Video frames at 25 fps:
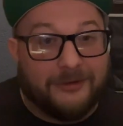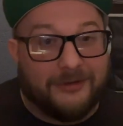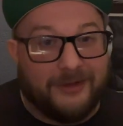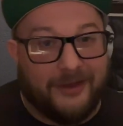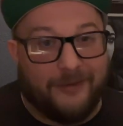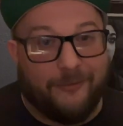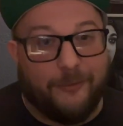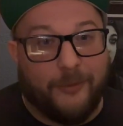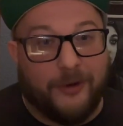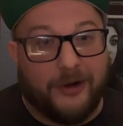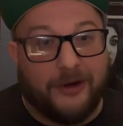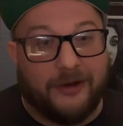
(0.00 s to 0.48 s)

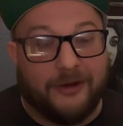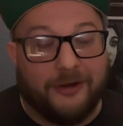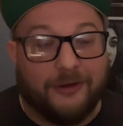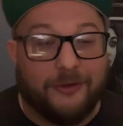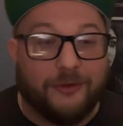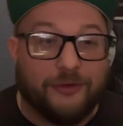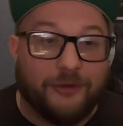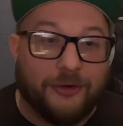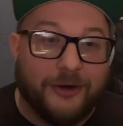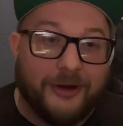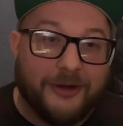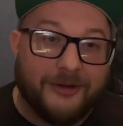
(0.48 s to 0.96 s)
Save
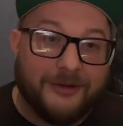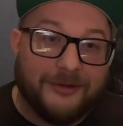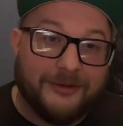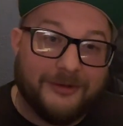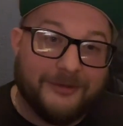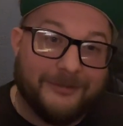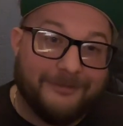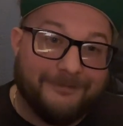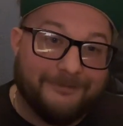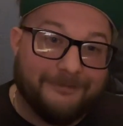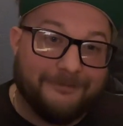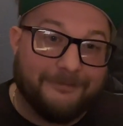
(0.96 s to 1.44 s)
money on
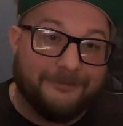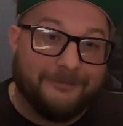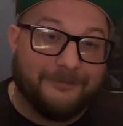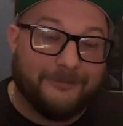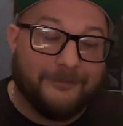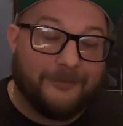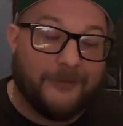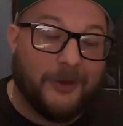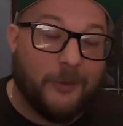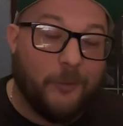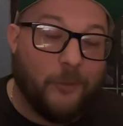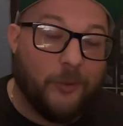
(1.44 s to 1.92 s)
drinks
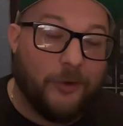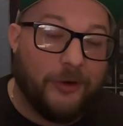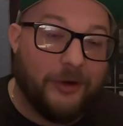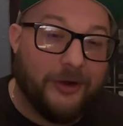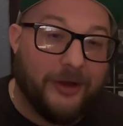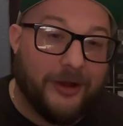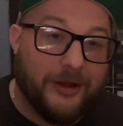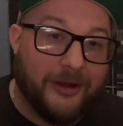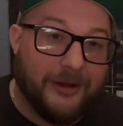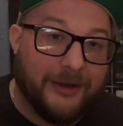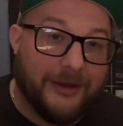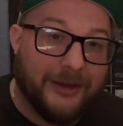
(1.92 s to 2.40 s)
and
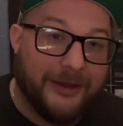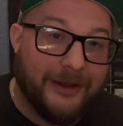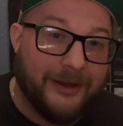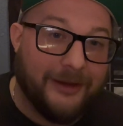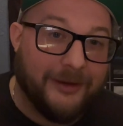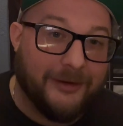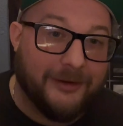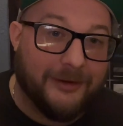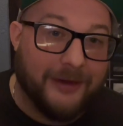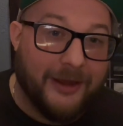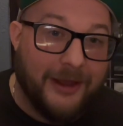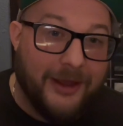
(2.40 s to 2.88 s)
whatnot.
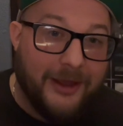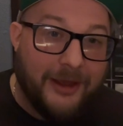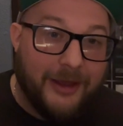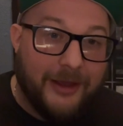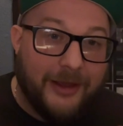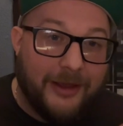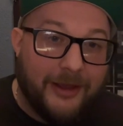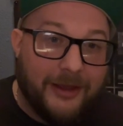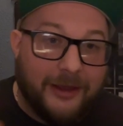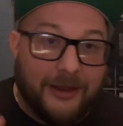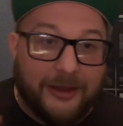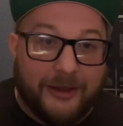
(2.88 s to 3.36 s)
And,
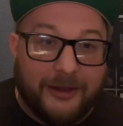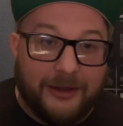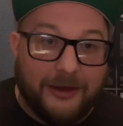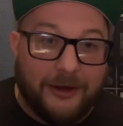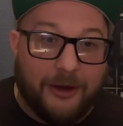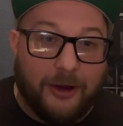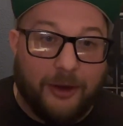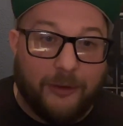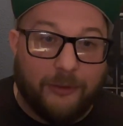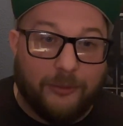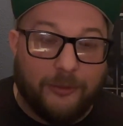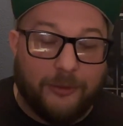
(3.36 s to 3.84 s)

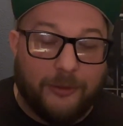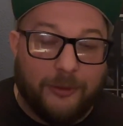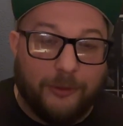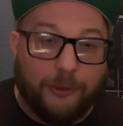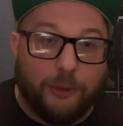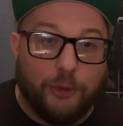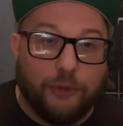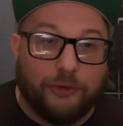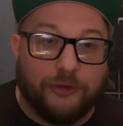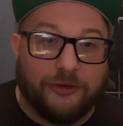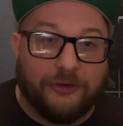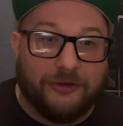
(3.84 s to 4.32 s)
you know,
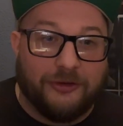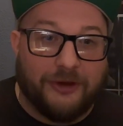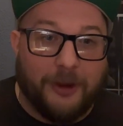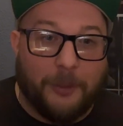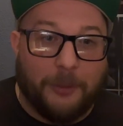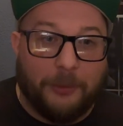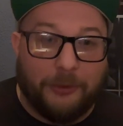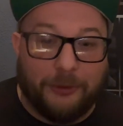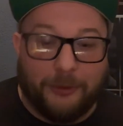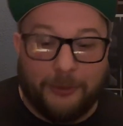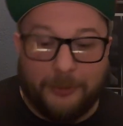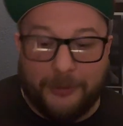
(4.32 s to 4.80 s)
it
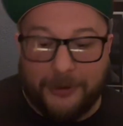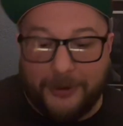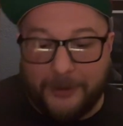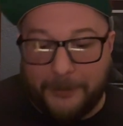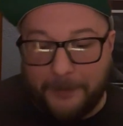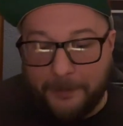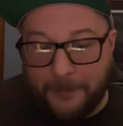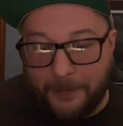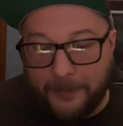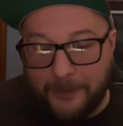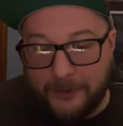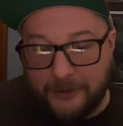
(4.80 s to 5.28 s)
loosens you up a little
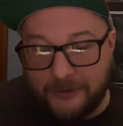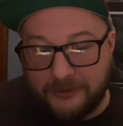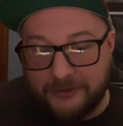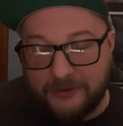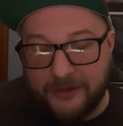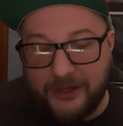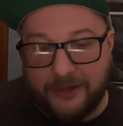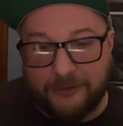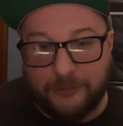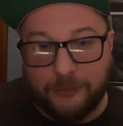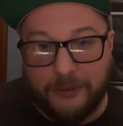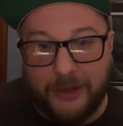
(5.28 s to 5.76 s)
bit.
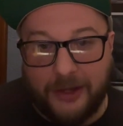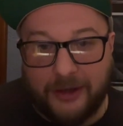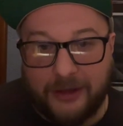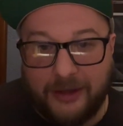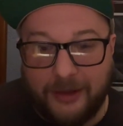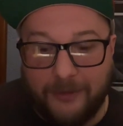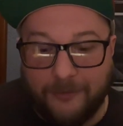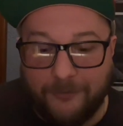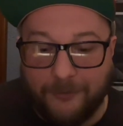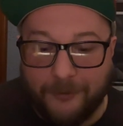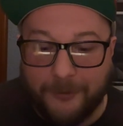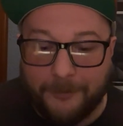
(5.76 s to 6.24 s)
So that's where
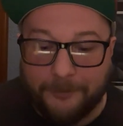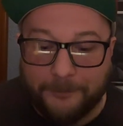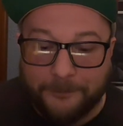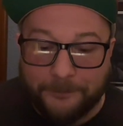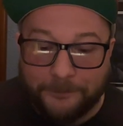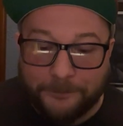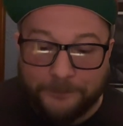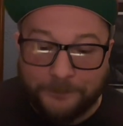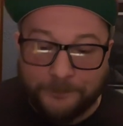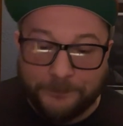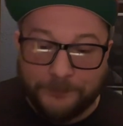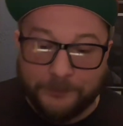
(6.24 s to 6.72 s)
that came
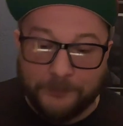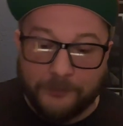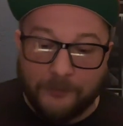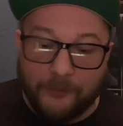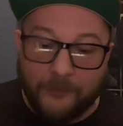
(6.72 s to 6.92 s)
from.